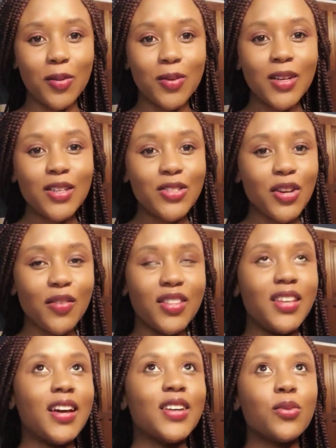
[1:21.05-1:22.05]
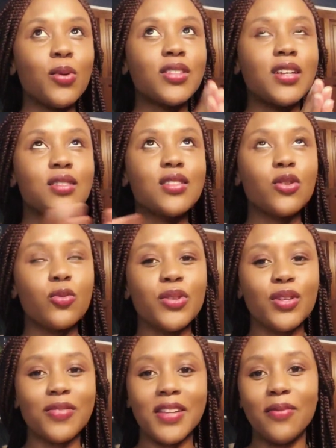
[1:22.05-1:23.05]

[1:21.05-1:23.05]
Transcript: So everything kind of worked out so beautifully.